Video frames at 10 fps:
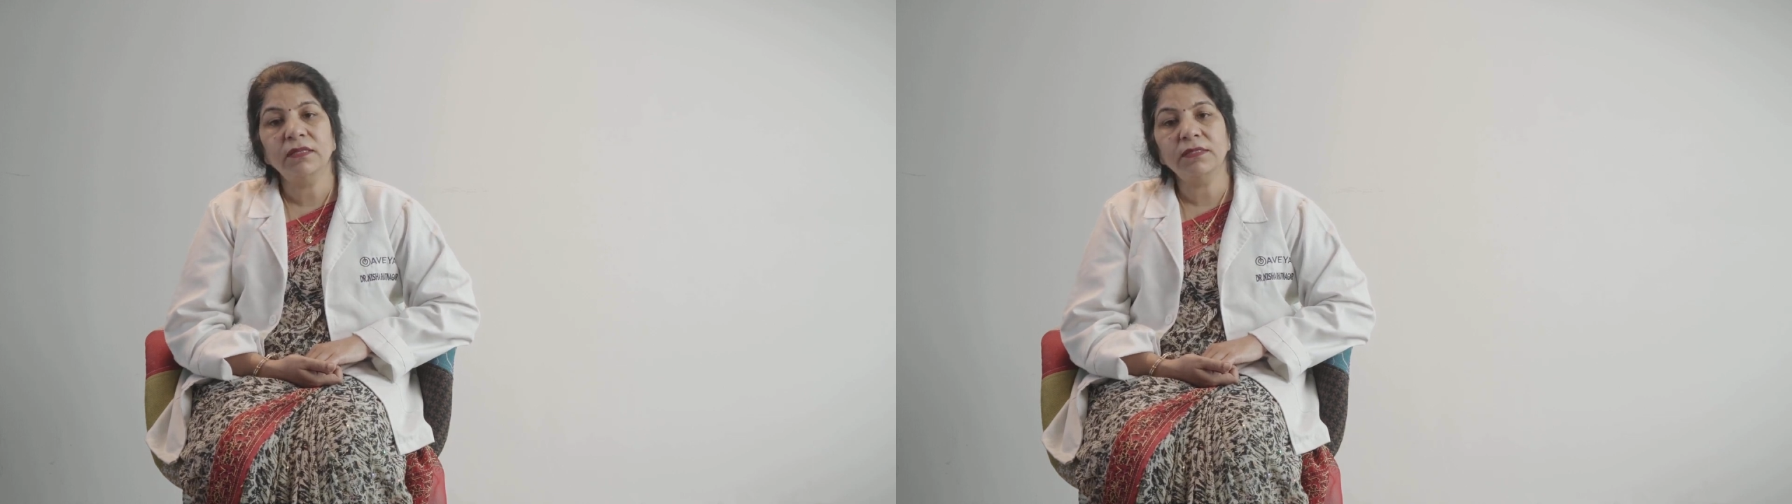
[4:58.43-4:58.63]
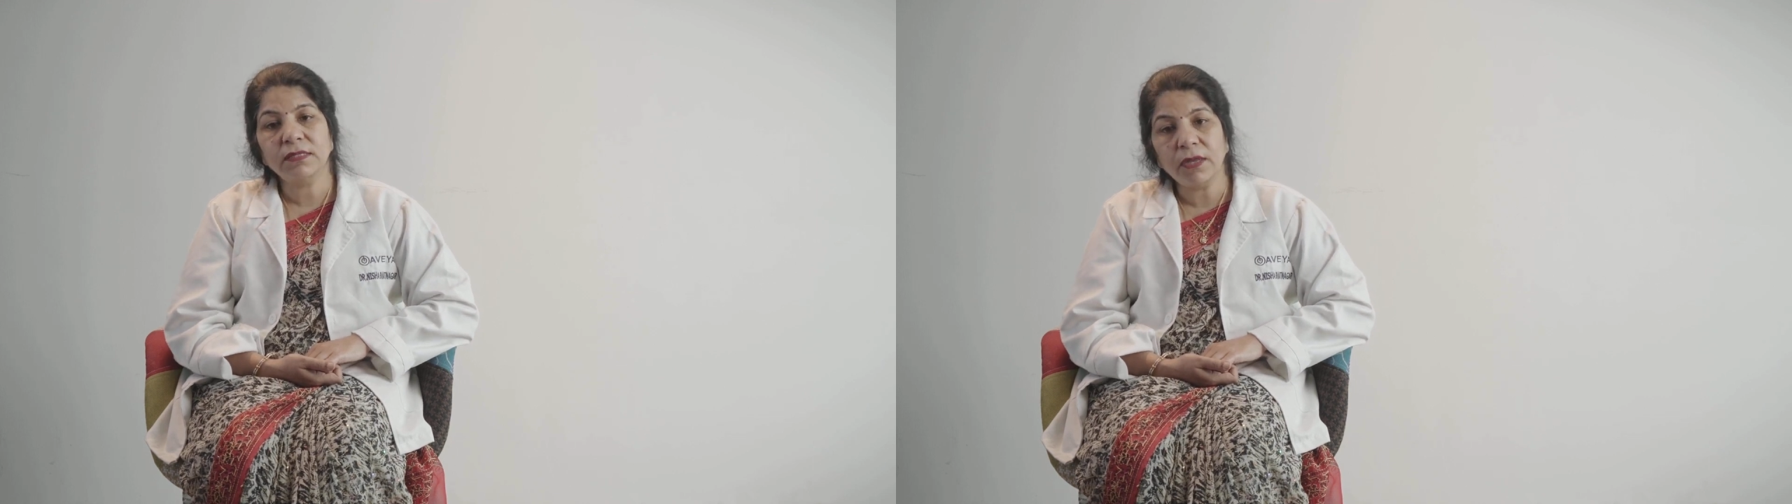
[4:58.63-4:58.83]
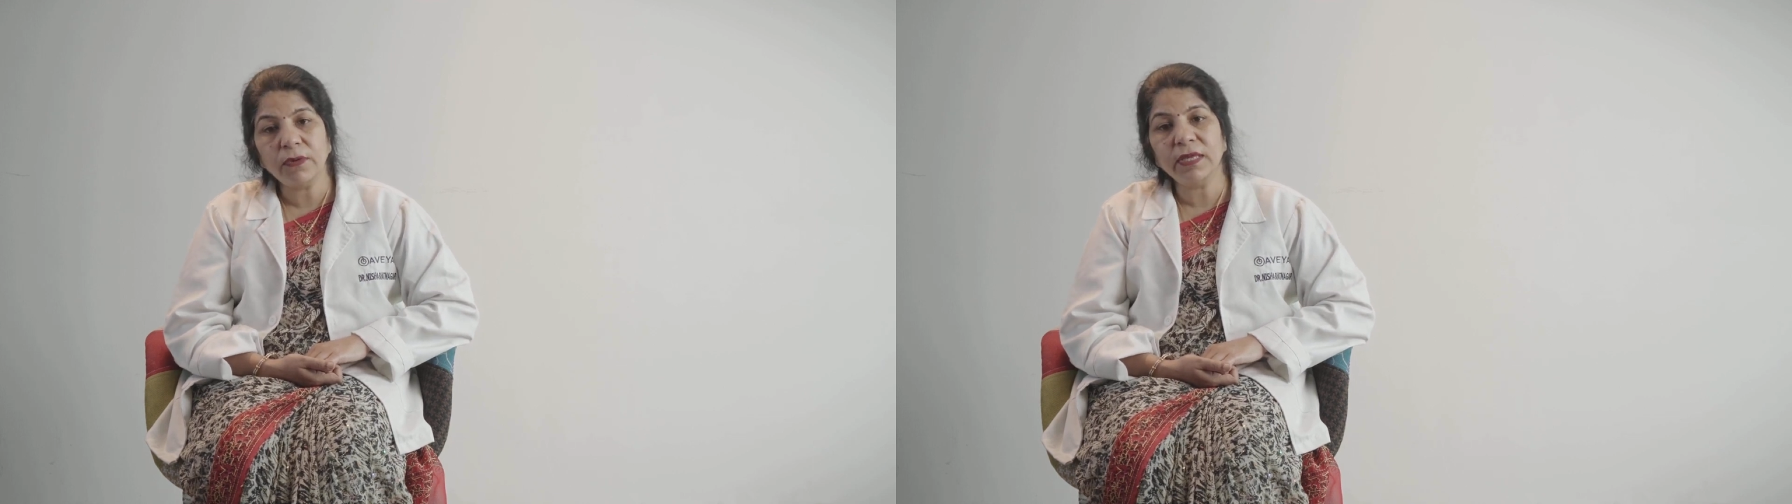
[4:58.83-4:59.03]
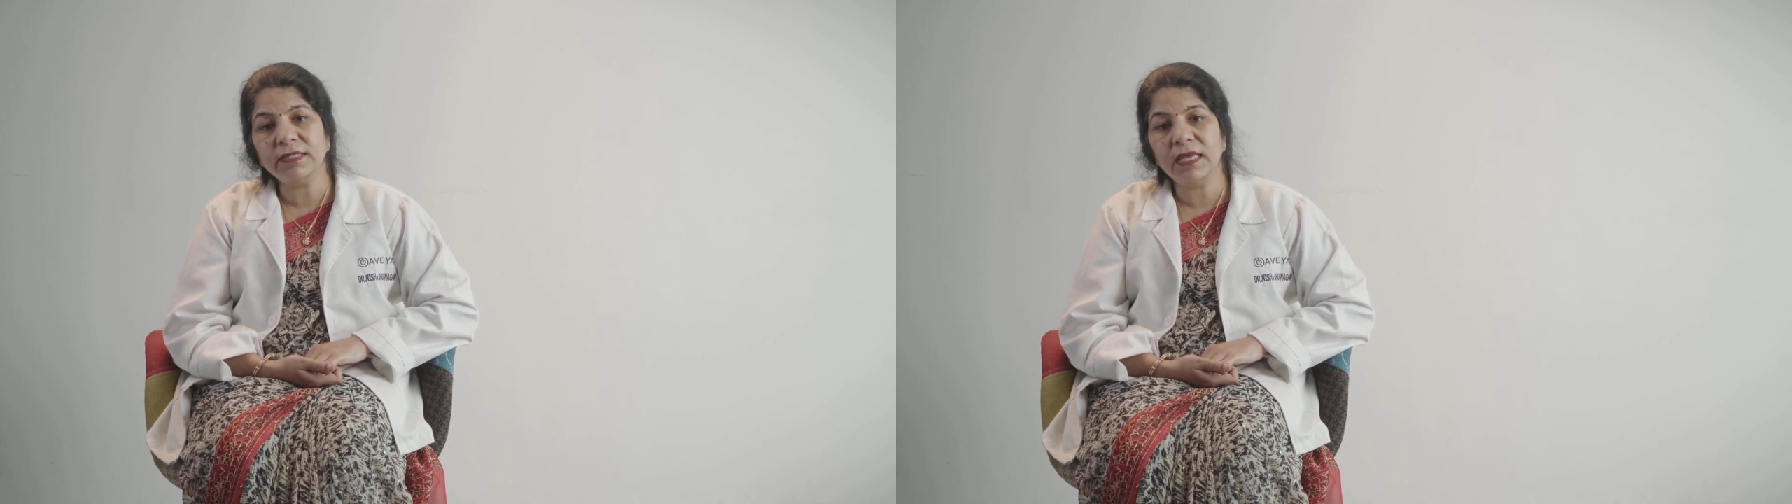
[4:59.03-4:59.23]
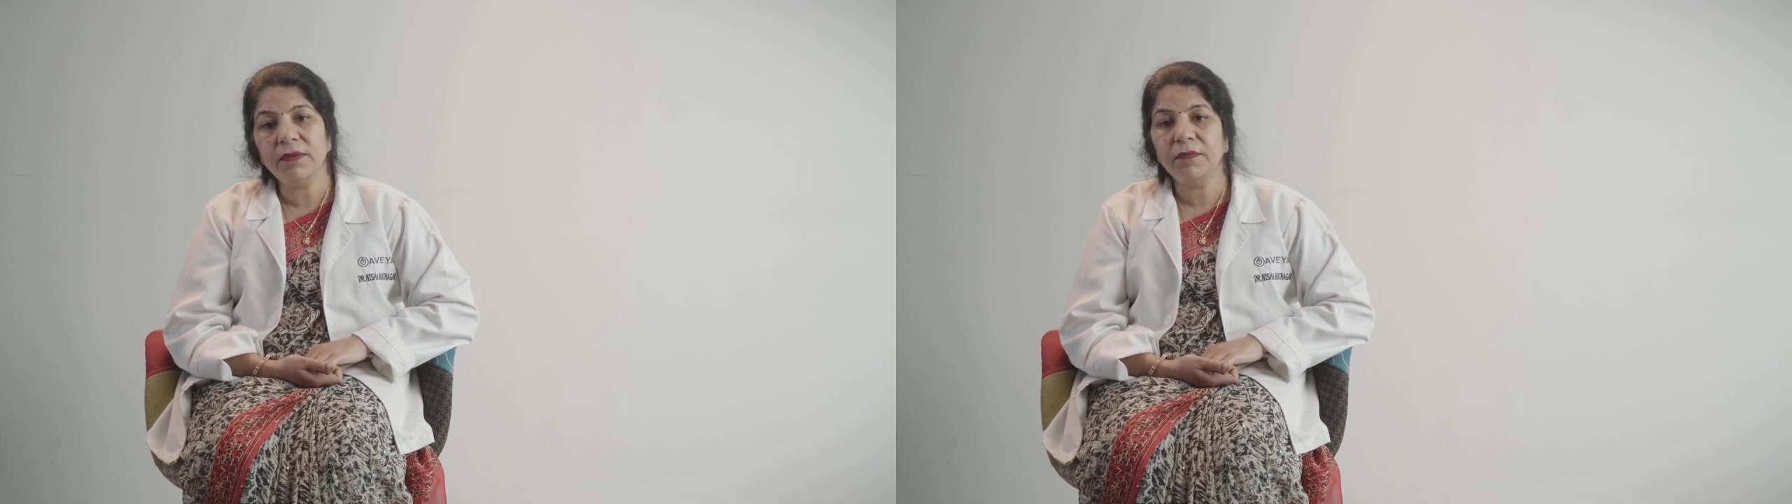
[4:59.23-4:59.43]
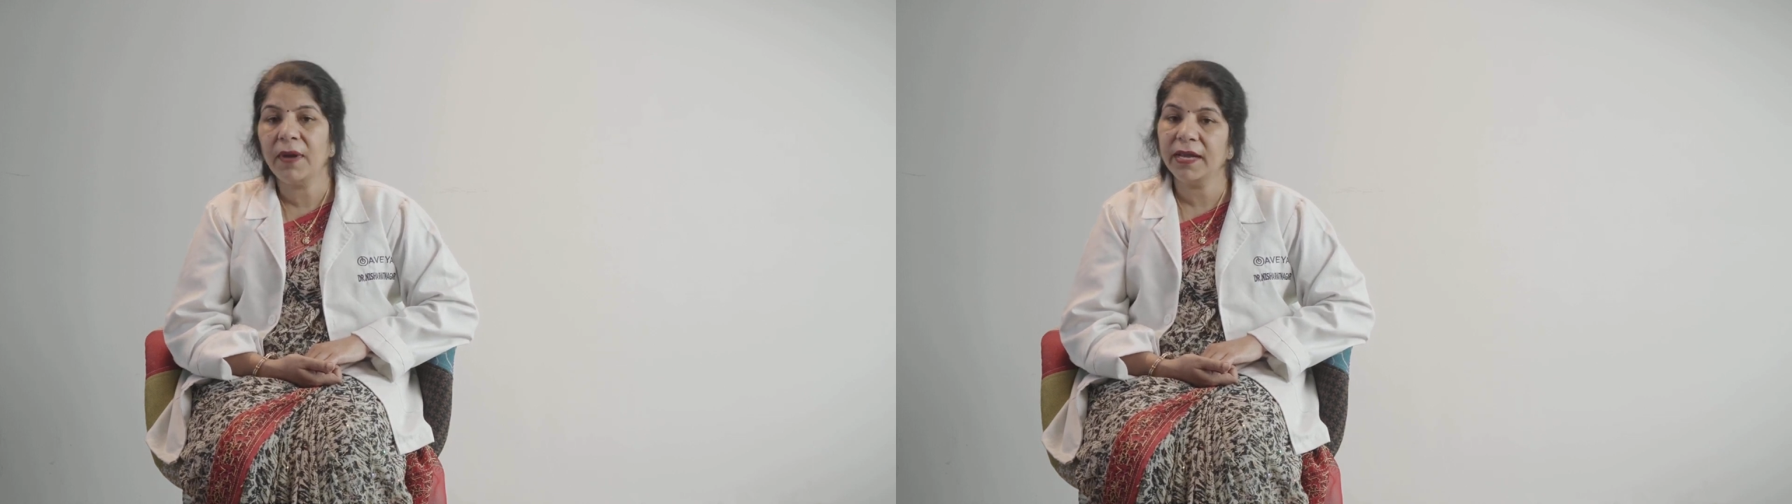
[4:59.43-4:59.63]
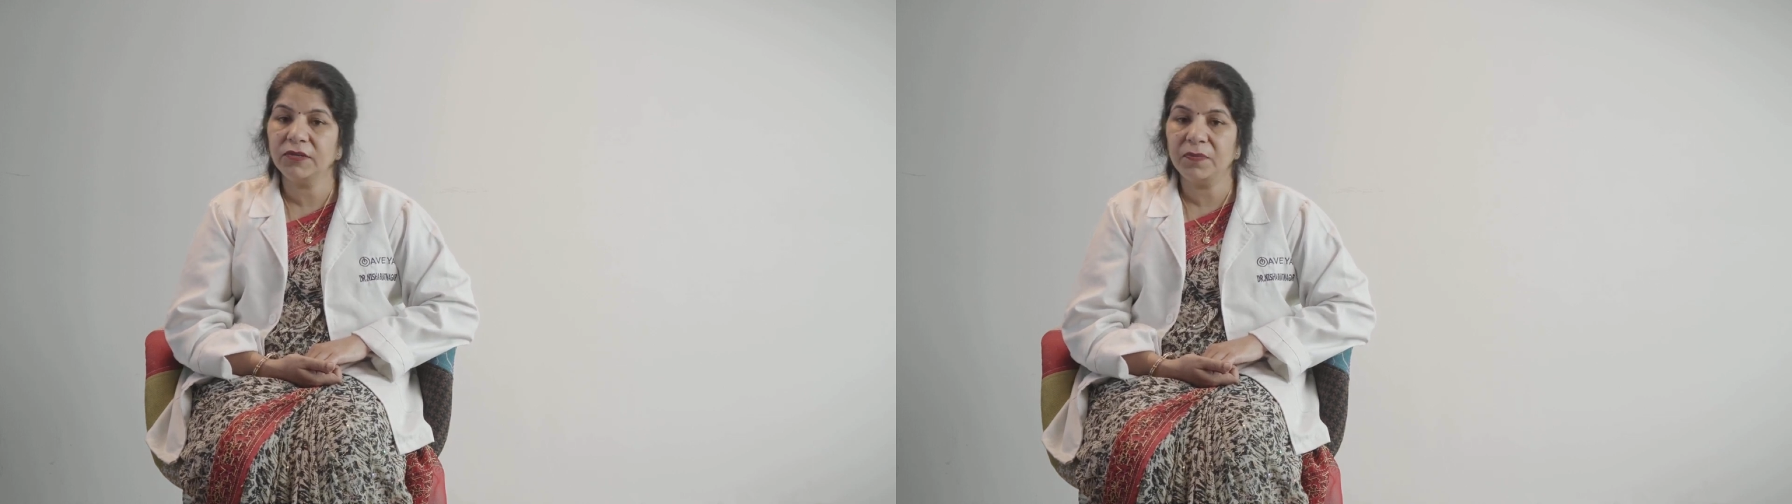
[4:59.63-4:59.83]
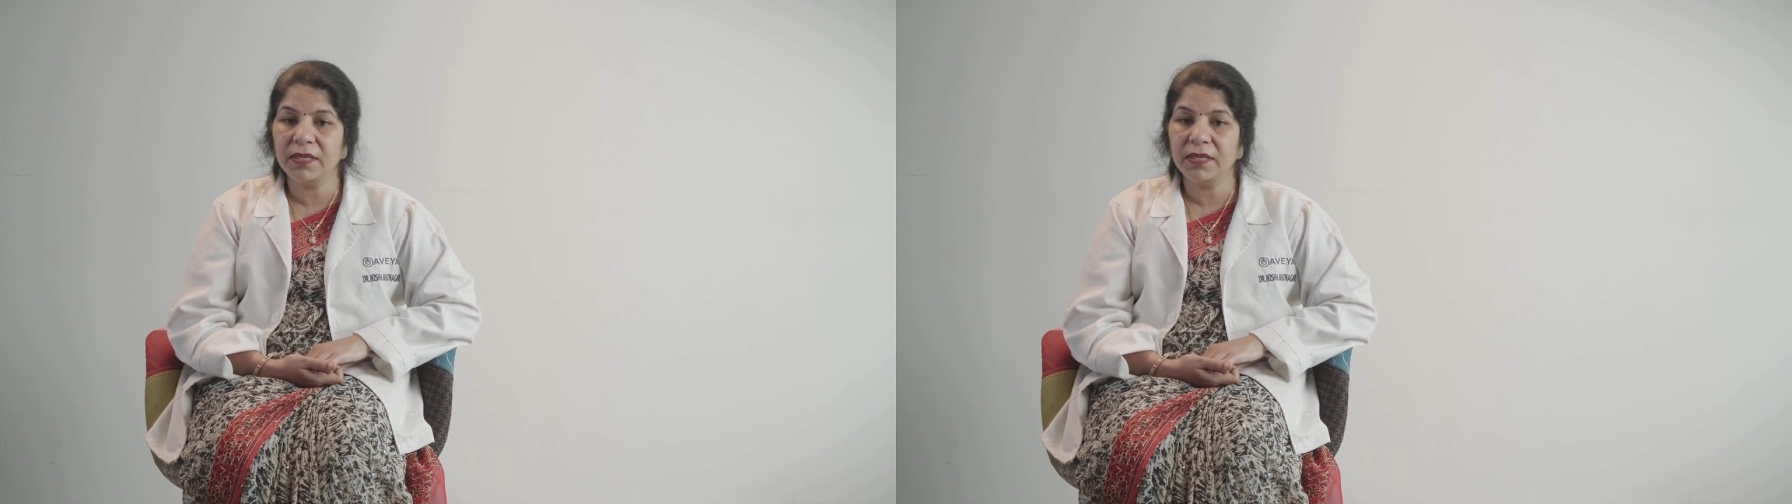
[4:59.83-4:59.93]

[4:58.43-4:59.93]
the surrogacy might